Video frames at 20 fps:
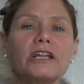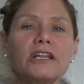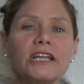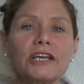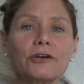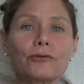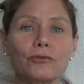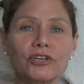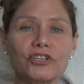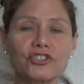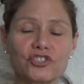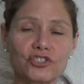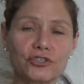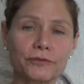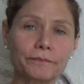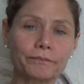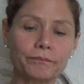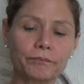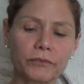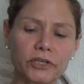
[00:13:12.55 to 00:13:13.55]
licorice,
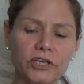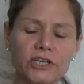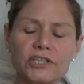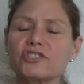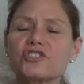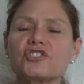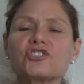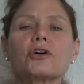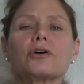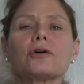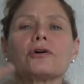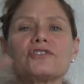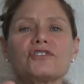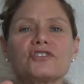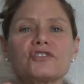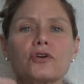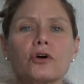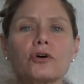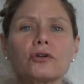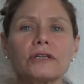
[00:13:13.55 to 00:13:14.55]
uh, salt,
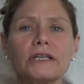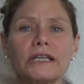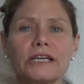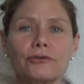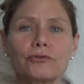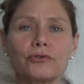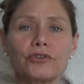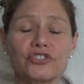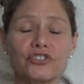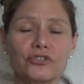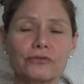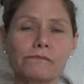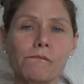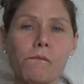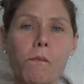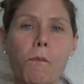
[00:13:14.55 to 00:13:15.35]
salt licorice.